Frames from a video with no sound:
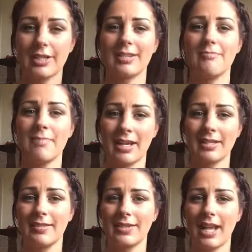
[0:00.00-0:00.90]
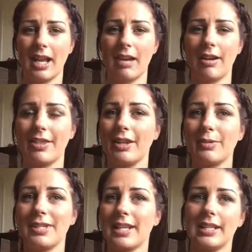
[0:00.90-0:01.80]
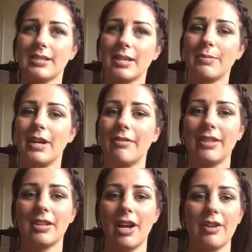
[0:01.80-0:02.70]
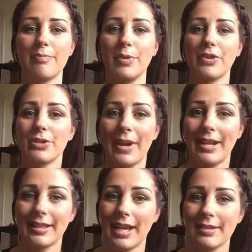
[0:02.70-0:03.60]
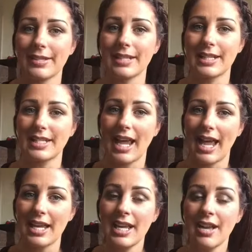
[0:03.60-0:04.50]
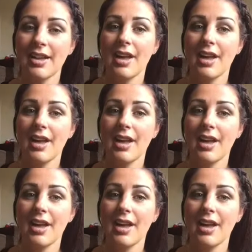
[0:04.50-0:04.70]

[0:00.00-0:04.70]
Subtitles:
It's a massive seller. I think we sell somewhere in the line of more than 20,000 a day.